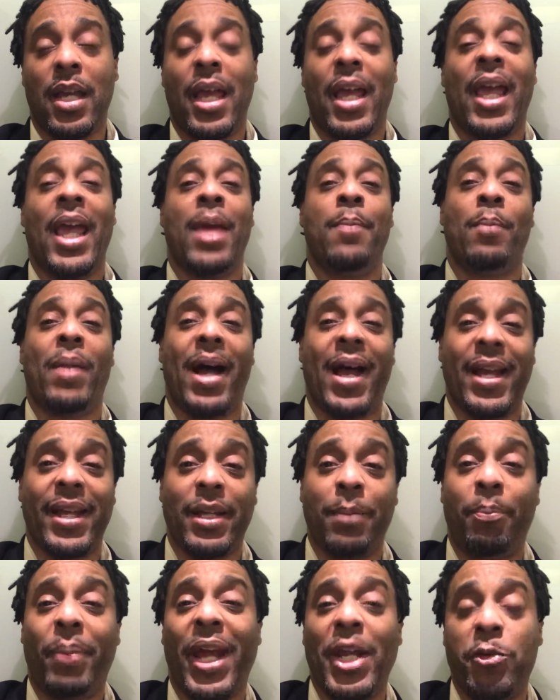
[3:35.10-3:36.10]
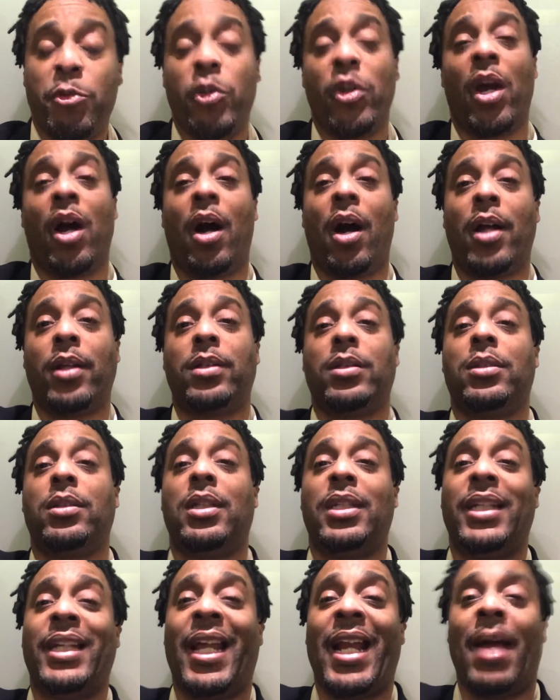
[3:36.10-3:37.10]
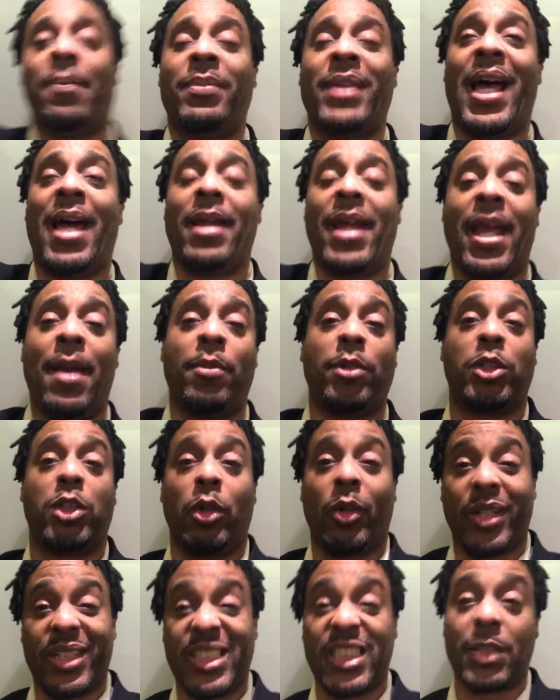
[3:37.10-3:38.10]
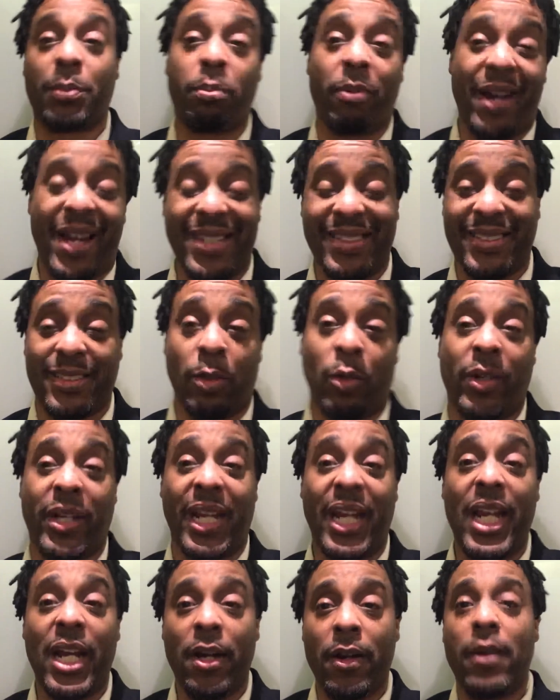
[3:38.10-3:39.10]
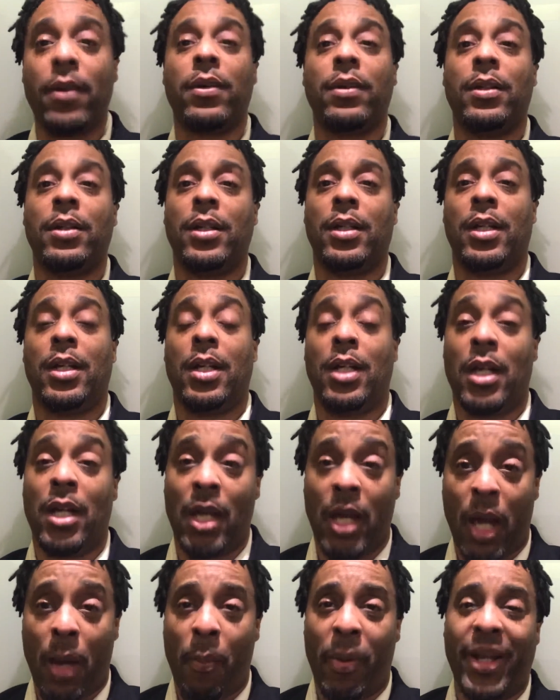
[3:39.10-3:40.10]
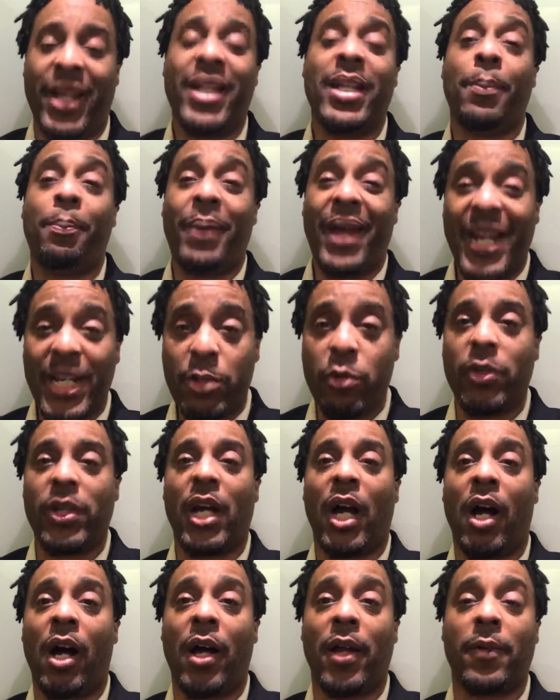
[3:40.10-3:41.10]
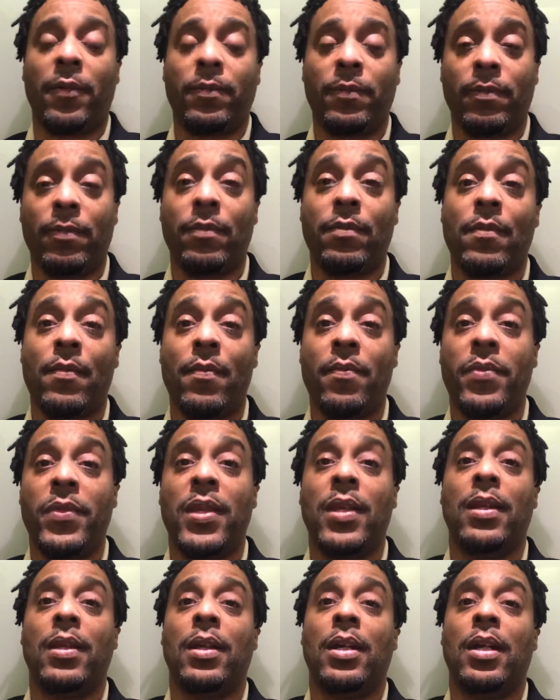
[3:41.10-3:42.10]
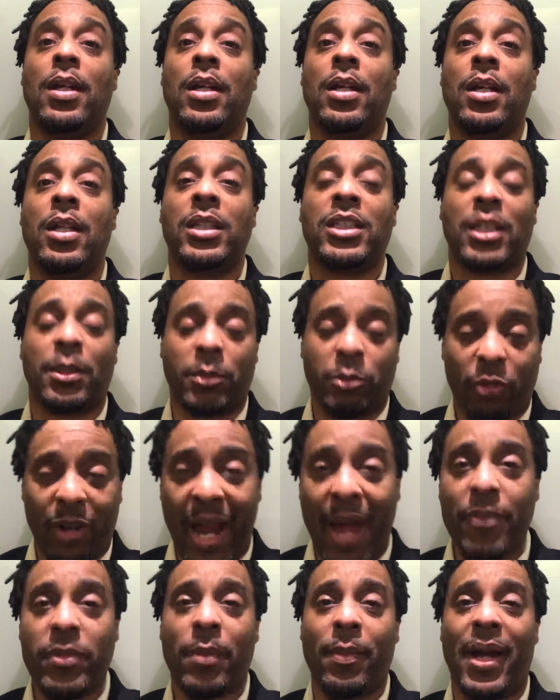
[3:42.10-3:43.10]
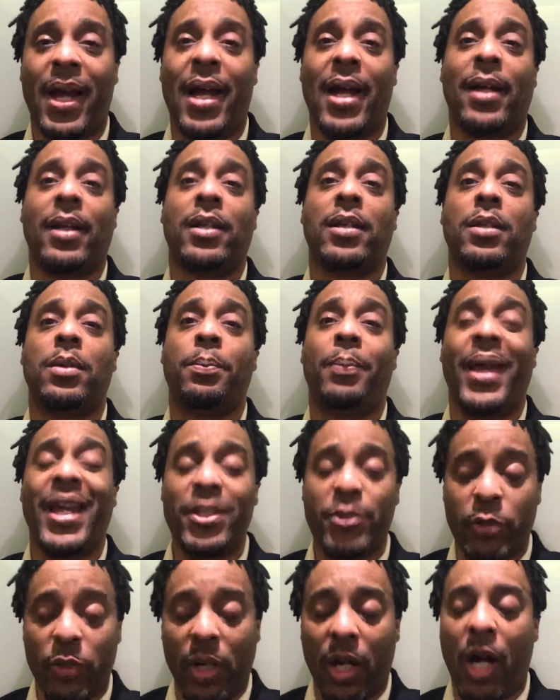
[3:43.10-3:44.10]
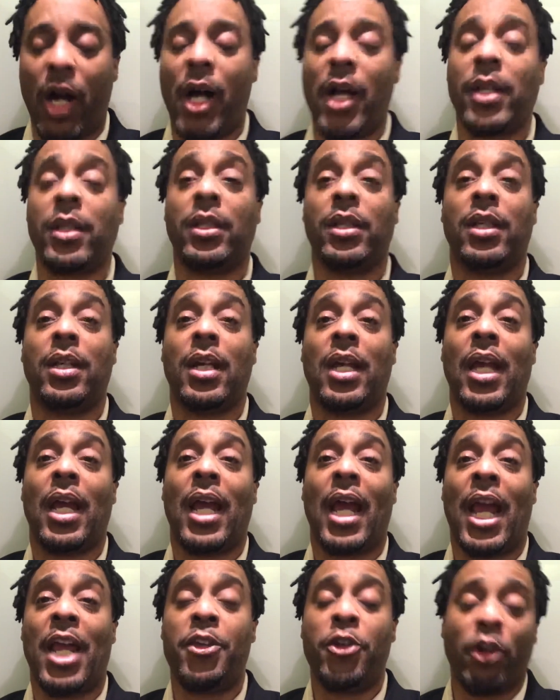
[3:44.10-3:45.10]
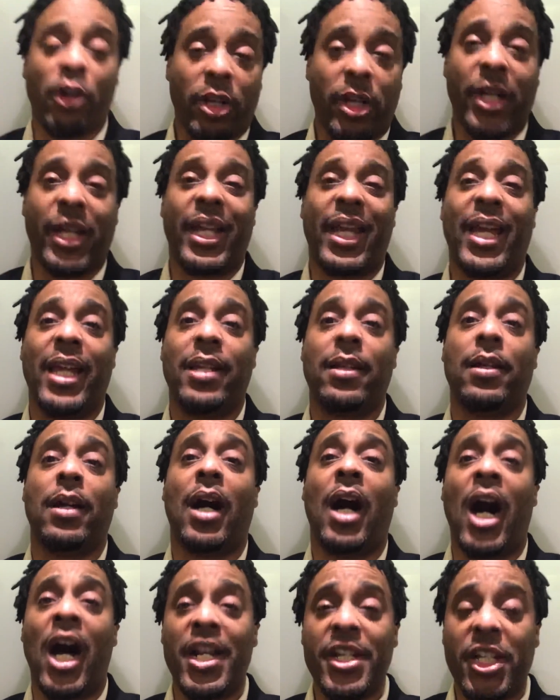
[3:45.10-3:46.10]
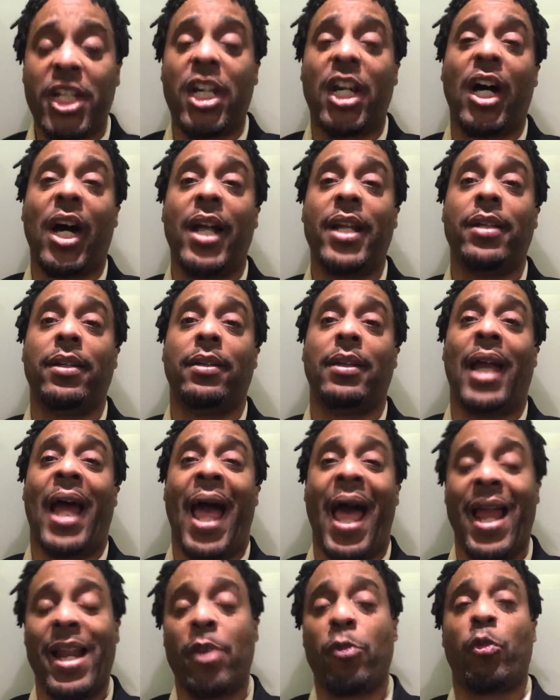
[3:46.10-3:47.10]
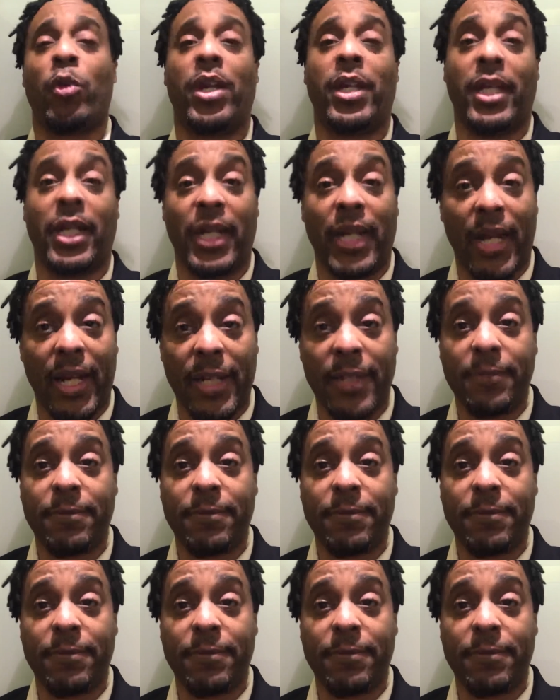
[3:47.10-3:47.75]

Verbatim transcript: in my Patreon that I'm not able to express on here. But in the Patreon, subscribe to my Patreon, and you're gonna get uncut Allan Reallionaire.